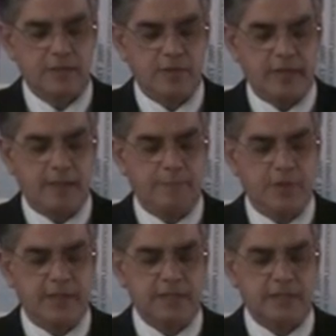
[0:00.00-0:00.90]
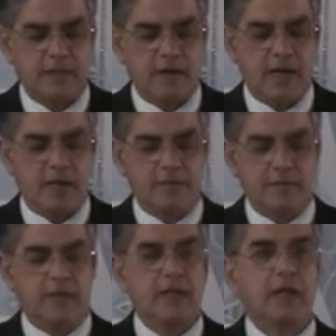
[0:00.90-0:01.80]
So you can put this
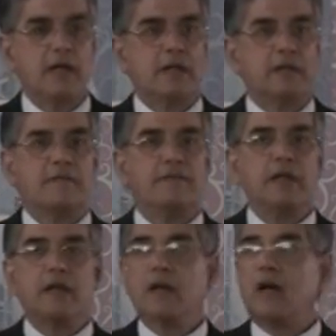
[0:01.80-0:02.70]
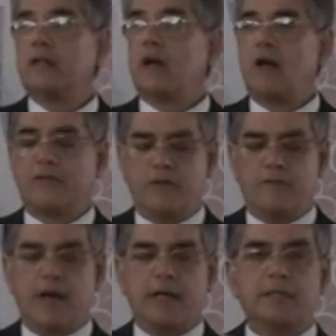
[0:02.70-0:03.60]
around the vineyard, around the
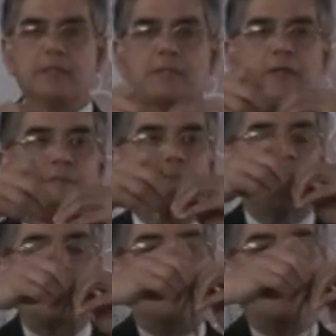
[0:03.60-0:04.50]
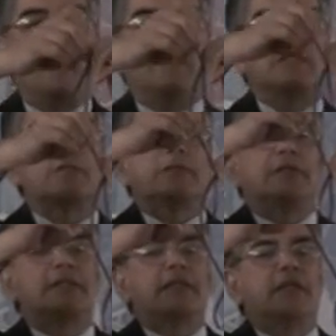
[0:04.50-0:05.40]
vines. Just
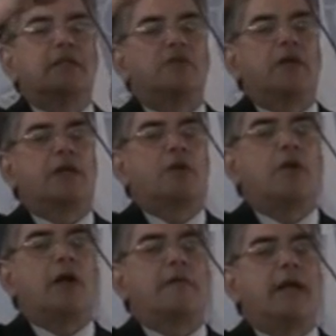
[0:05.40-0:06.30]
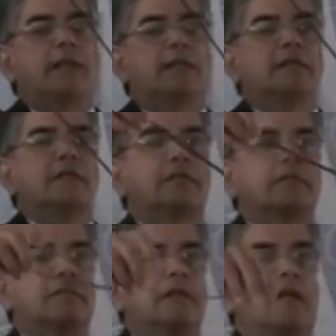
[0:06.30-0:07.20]
see this. You can go around like
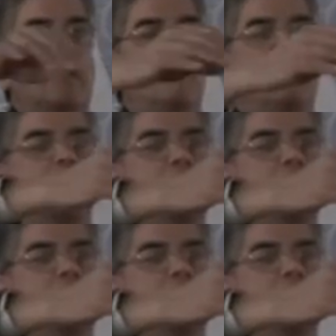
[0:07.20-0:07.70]
this. When